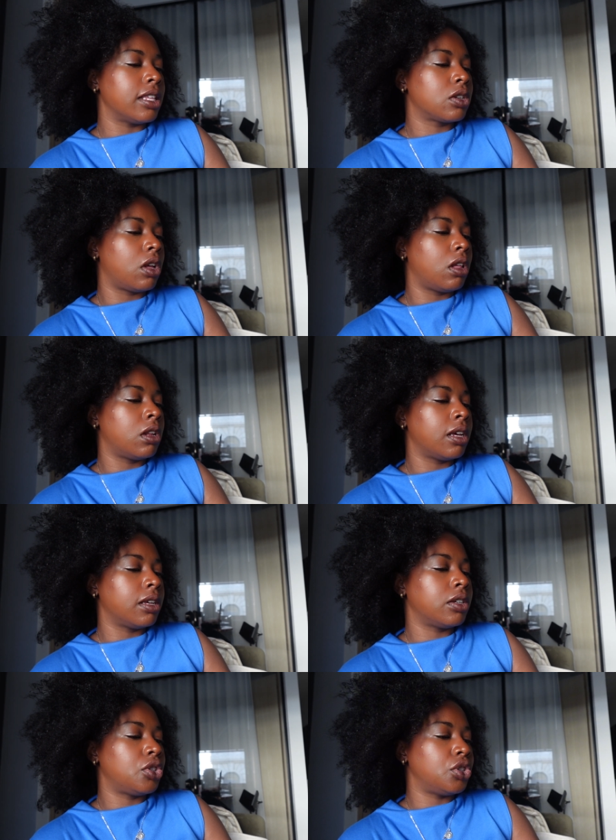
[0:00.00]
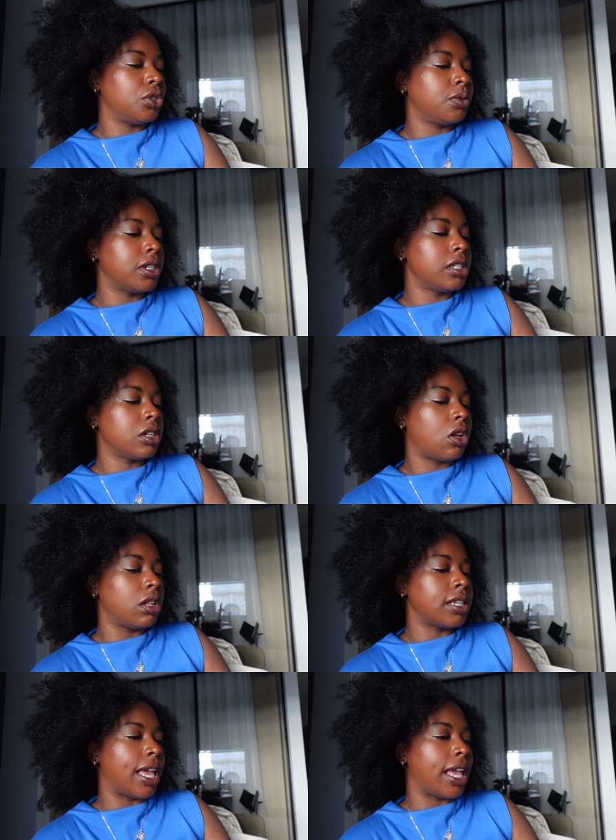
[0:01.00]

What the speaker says: It's called, what is it called?